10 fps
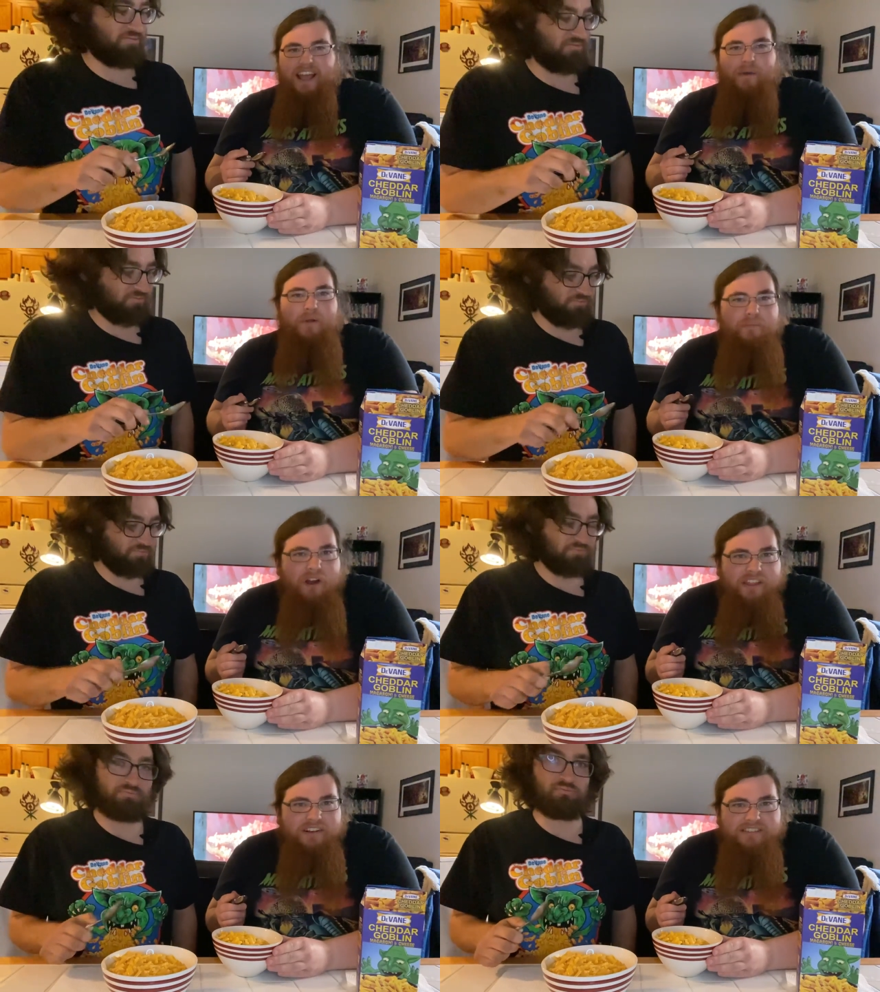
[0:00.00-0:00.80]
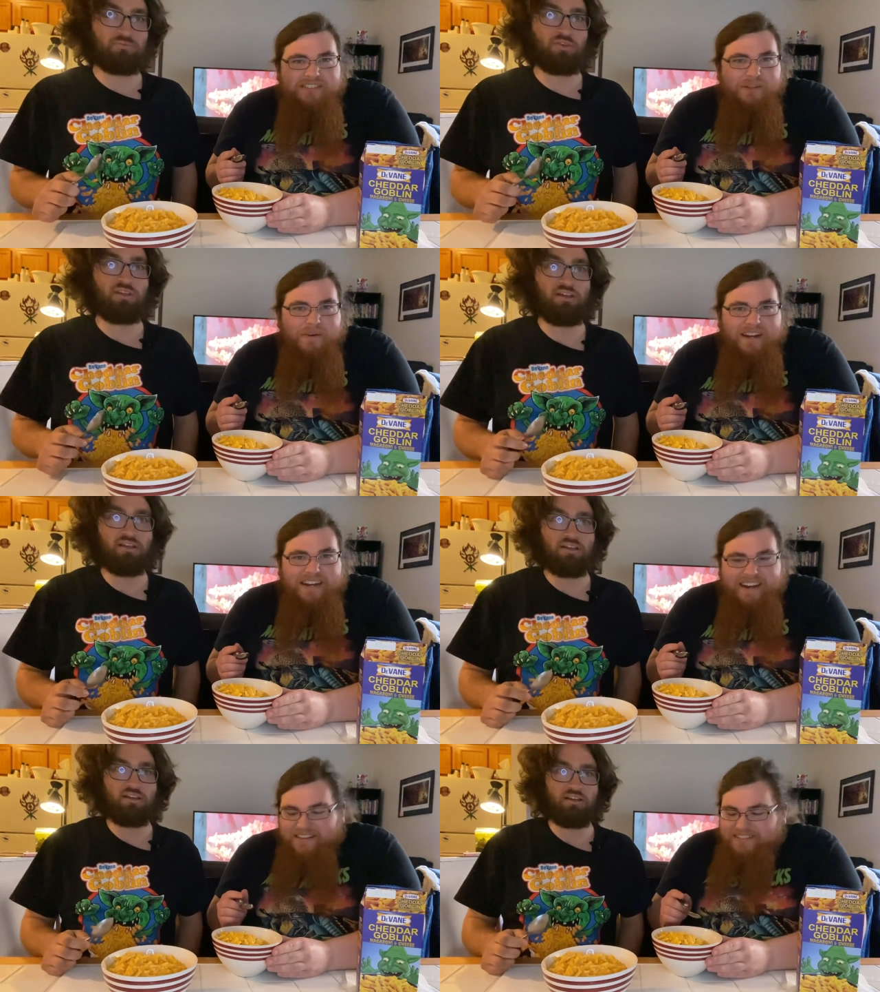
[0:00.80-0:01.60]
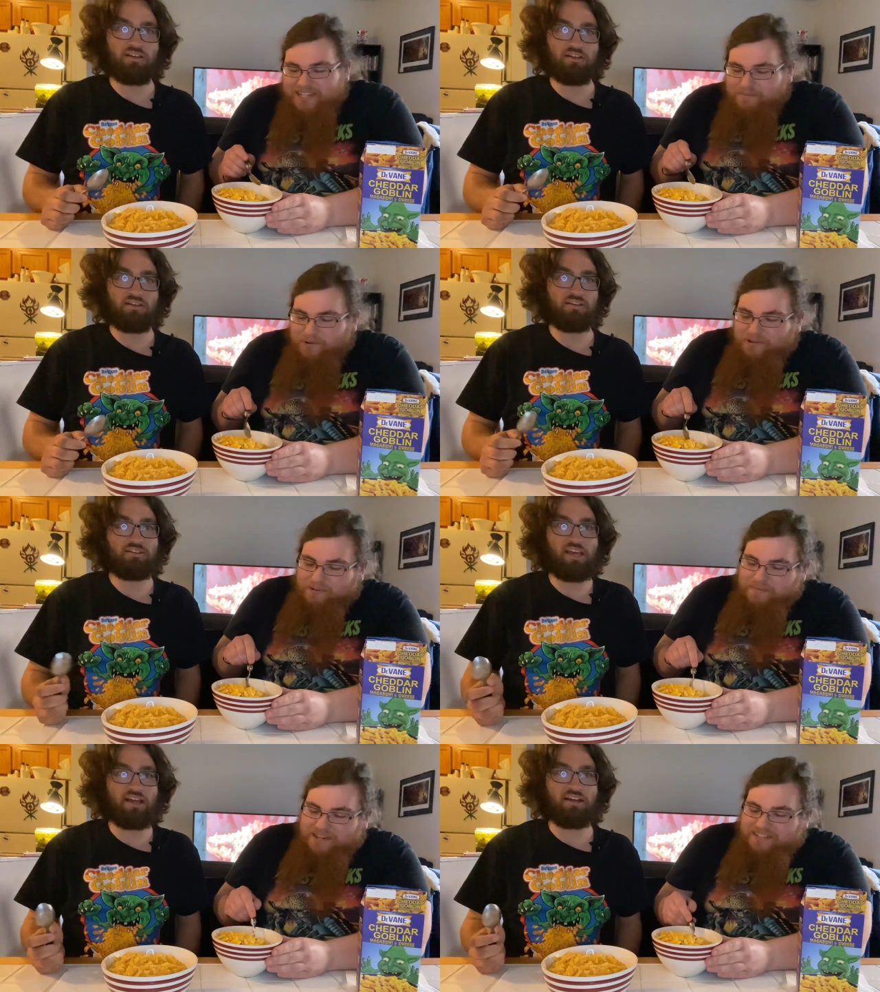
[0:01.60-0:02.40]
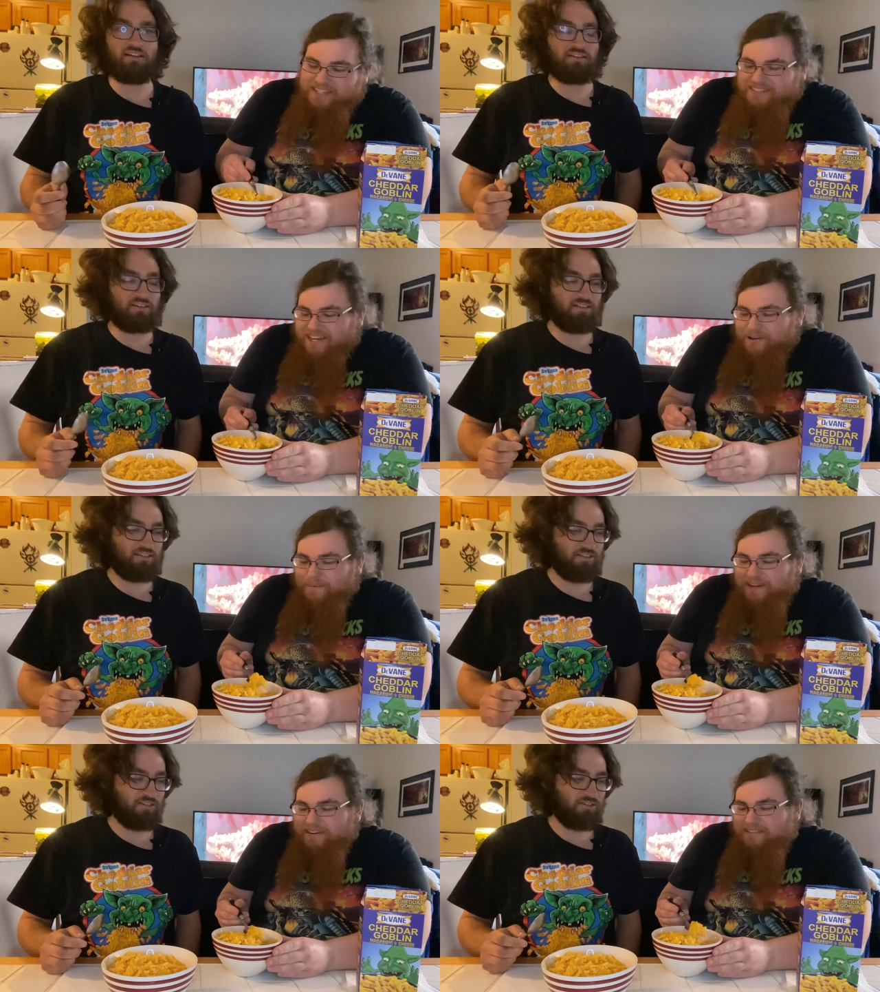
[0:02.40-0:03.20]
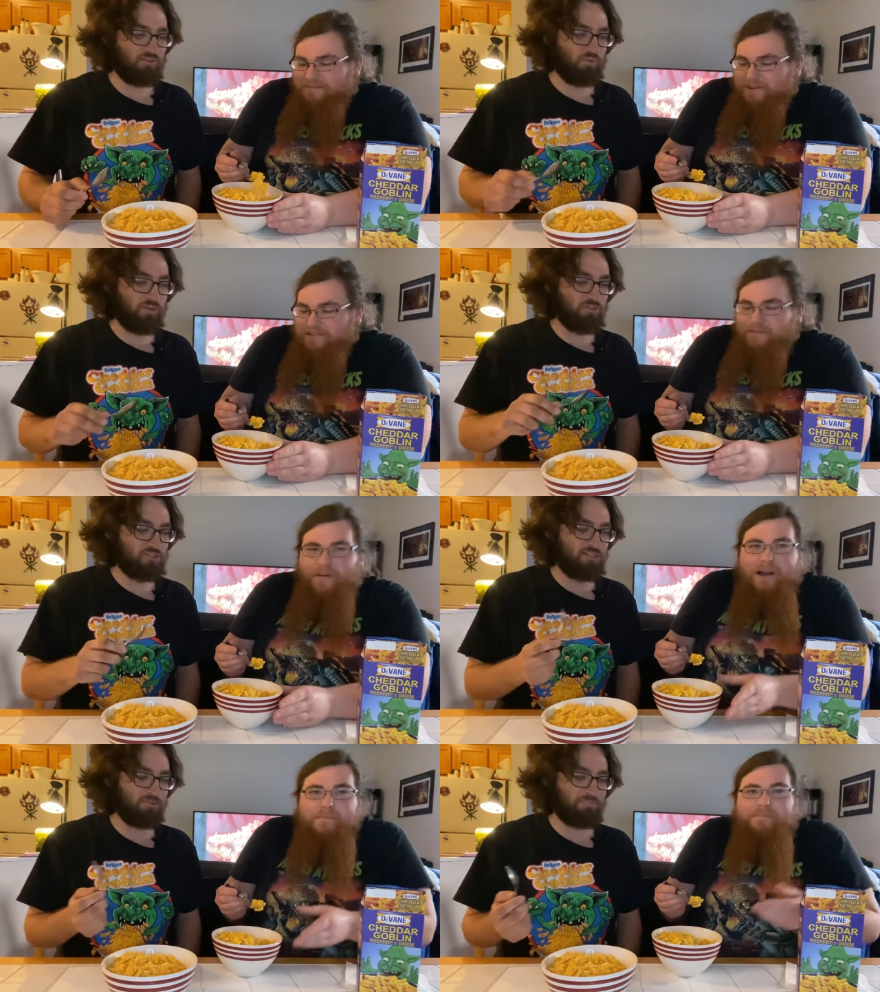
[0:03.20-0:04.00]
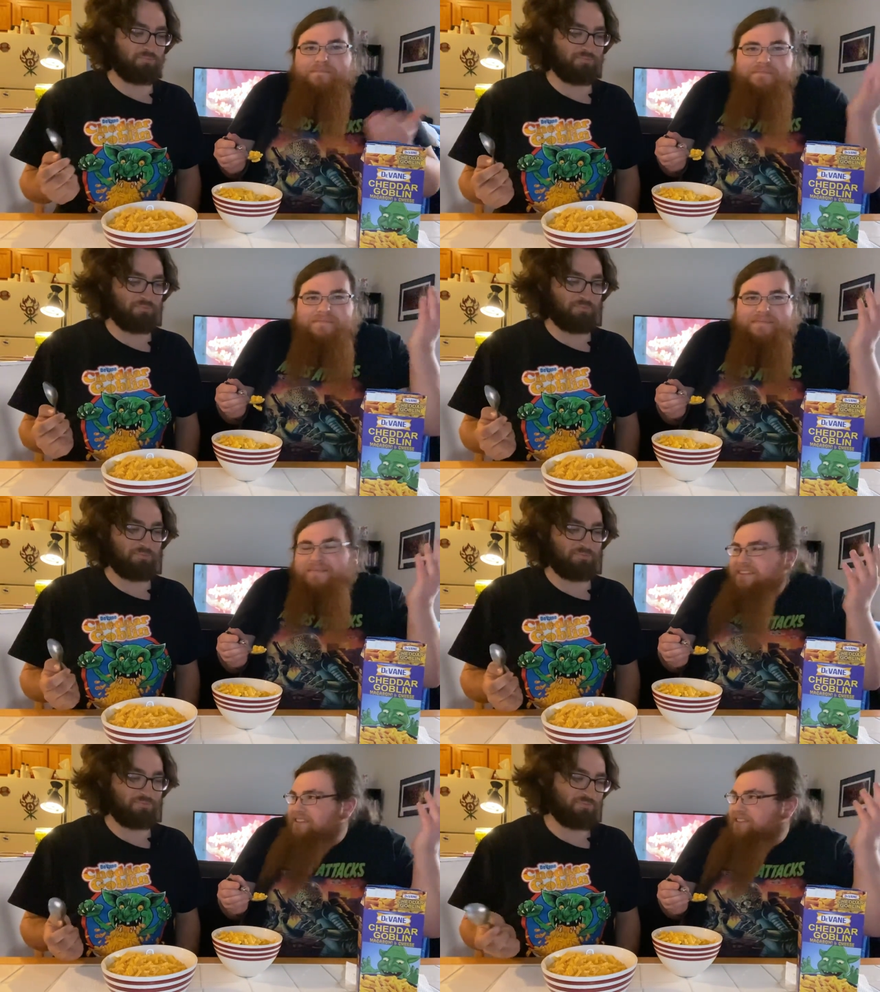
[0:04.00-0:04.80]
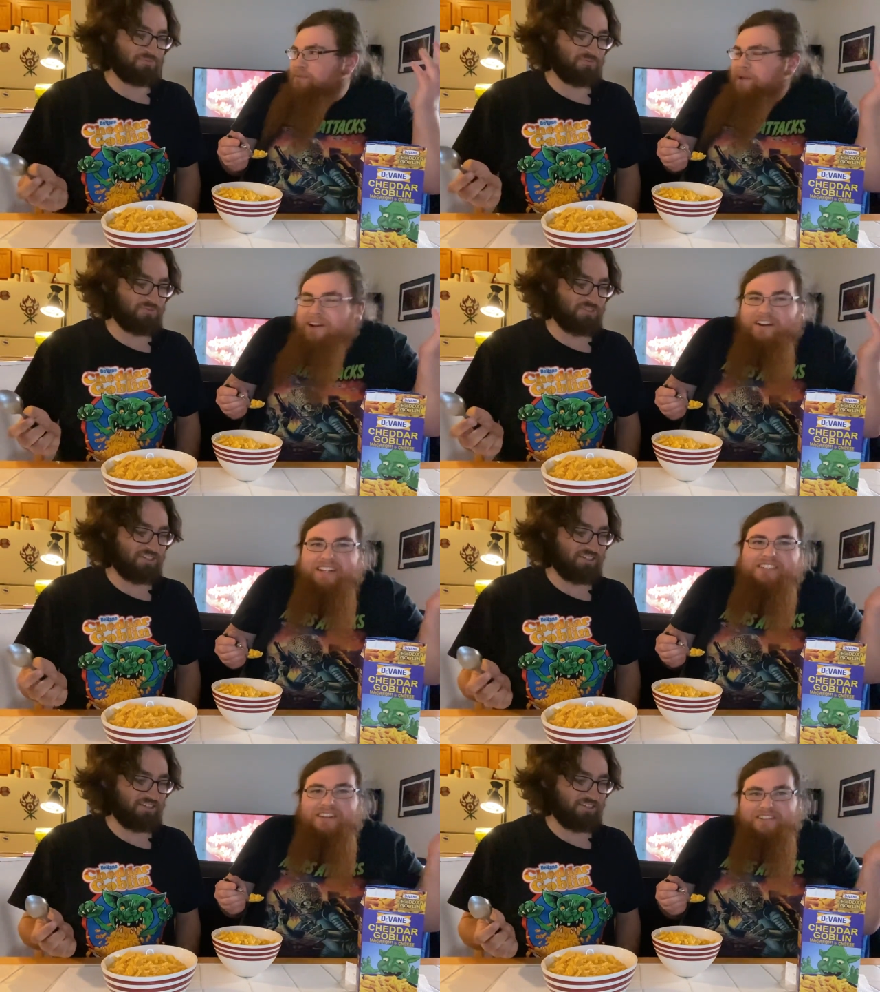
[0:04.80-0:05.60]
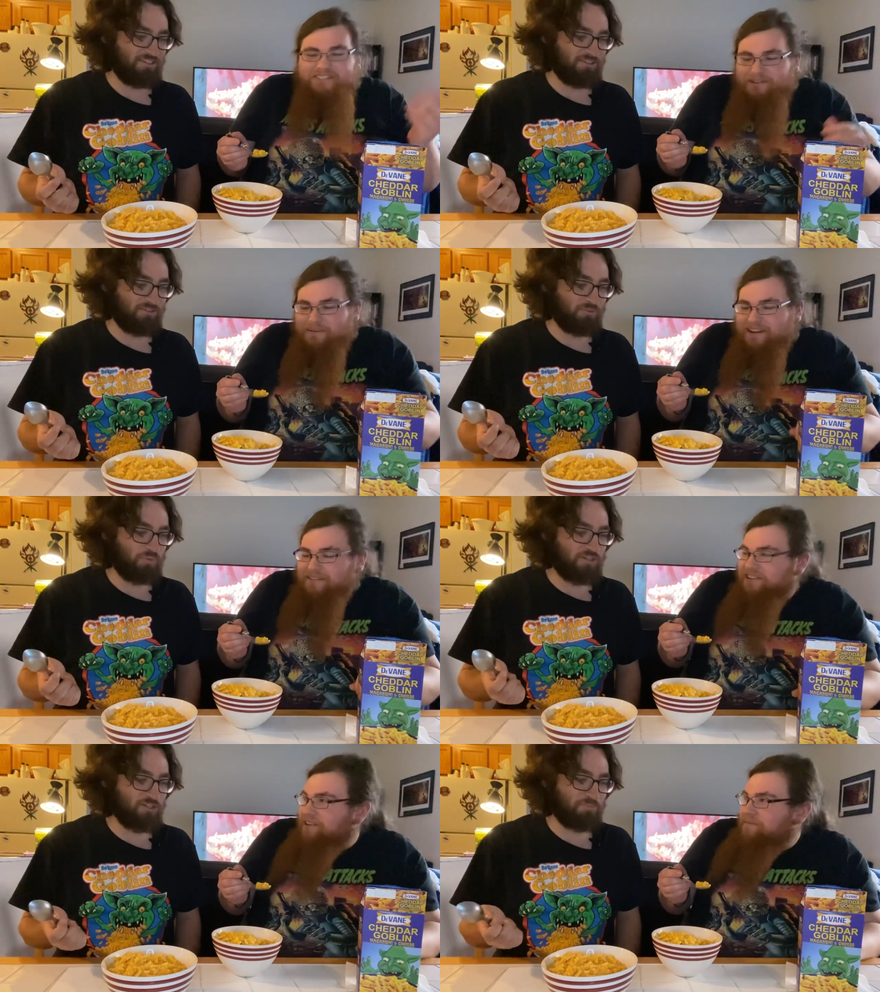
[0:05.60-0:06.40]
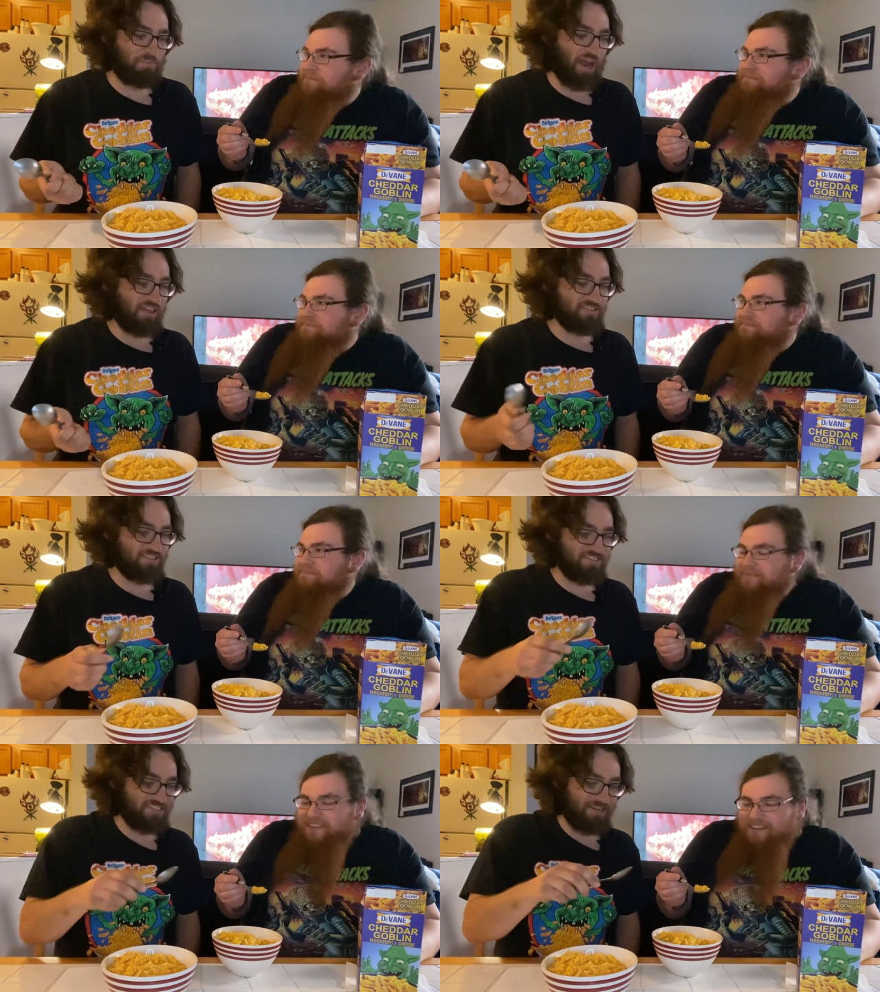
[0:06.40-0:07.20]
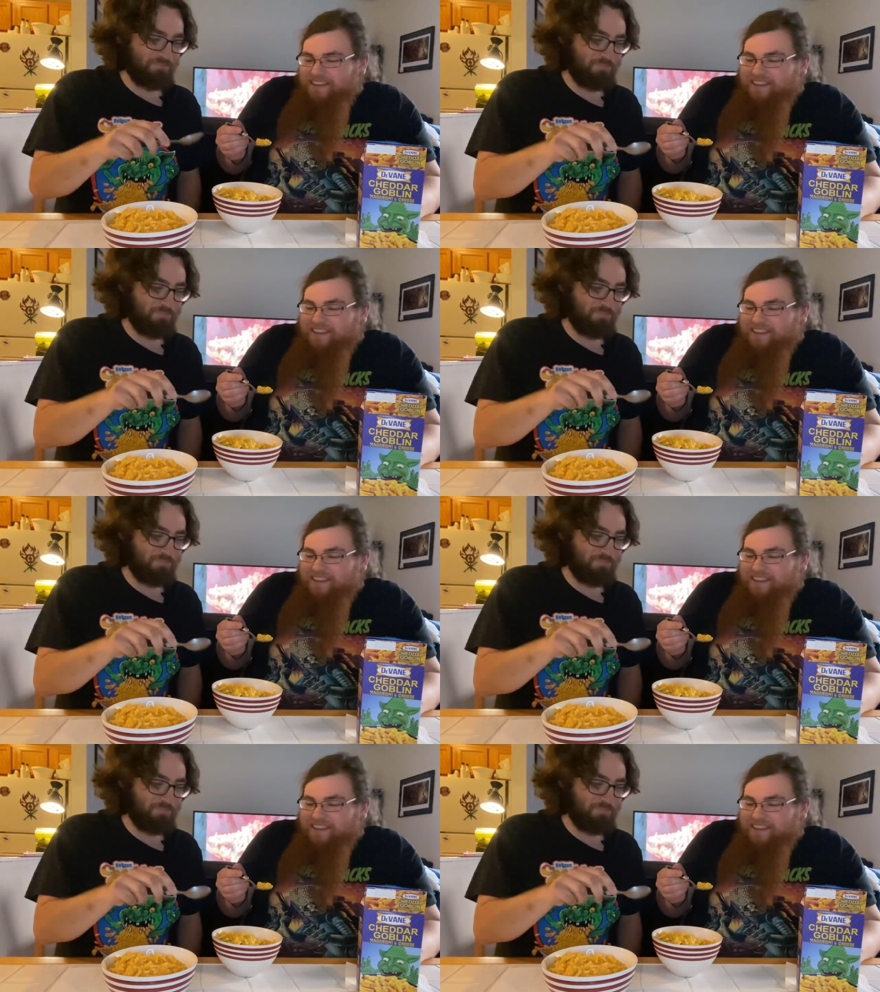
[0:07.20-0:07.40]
Speaker 1: And we're brothers, so we're gonna eat out of the same bowl. Yeah. Because that's not weird. We, we grew up spin on each other. So whatever. We took
Speaker 2: baths in the same